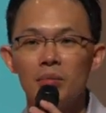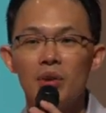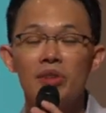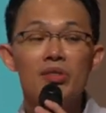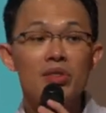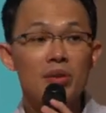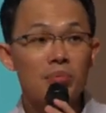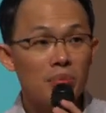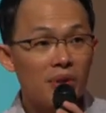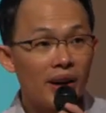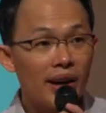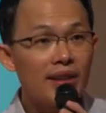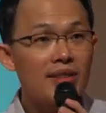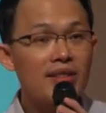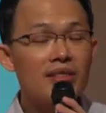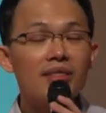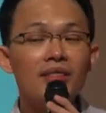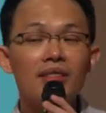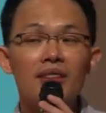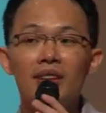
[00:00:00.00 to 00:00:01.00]
But
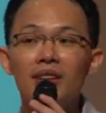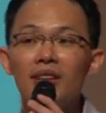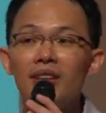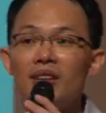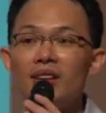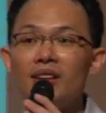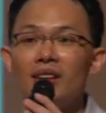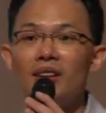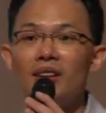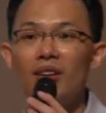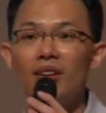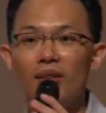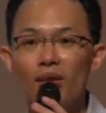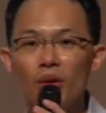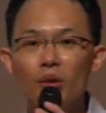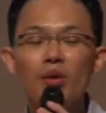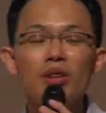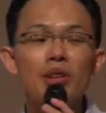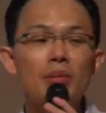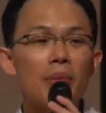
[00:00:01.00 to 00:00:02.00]
surprisingly,
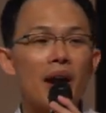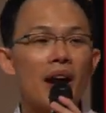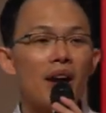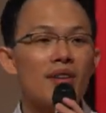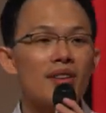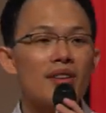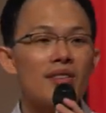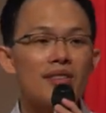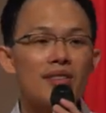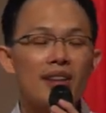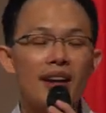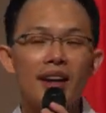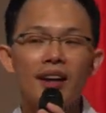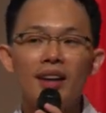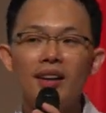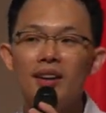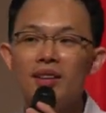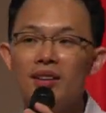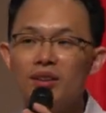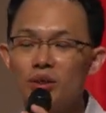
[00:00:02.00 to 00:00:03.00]
all the parents
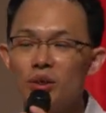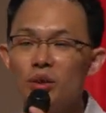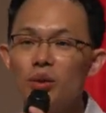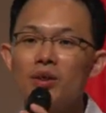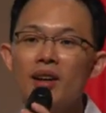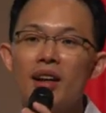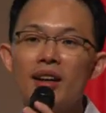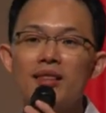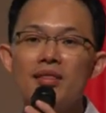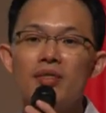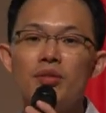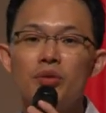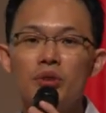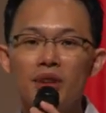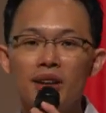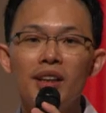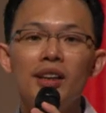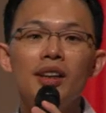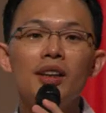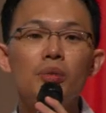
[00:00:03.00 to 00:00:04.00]
there told us
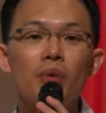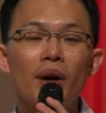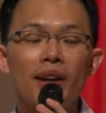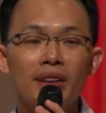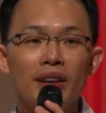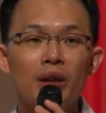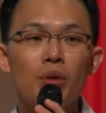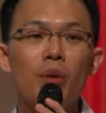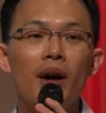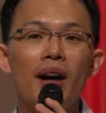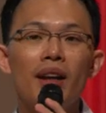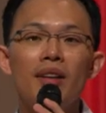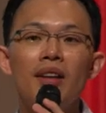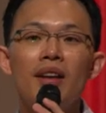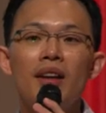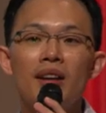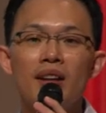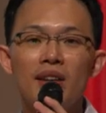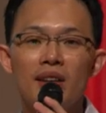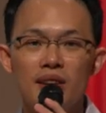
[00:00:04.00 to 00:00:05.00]
really what they
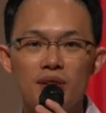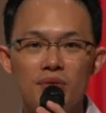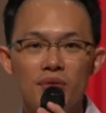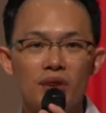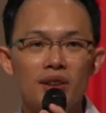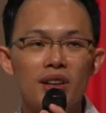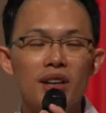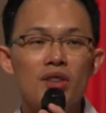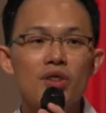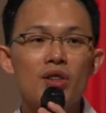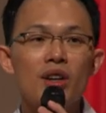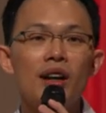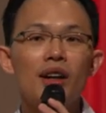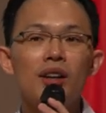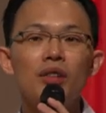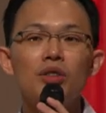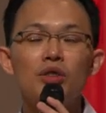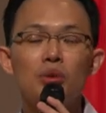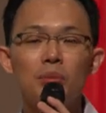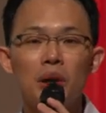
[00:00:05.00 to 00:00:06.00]
want is for their
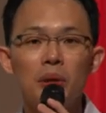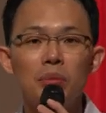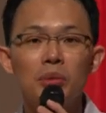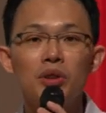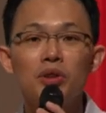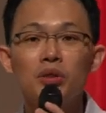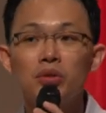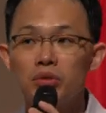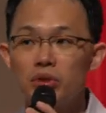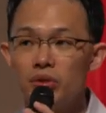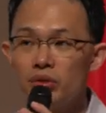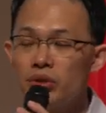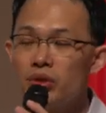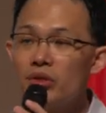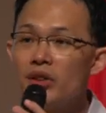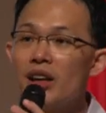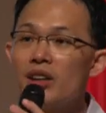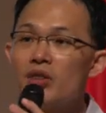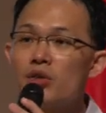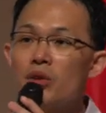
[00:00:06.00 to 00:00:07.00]
child to be able to
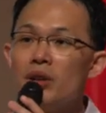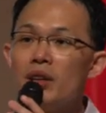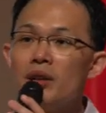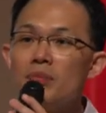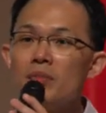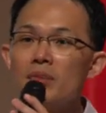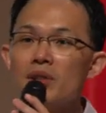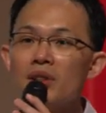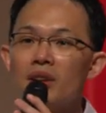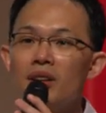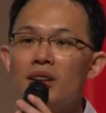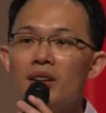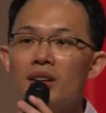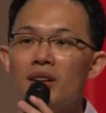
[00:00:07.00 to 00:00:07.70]
fulfill their dreams,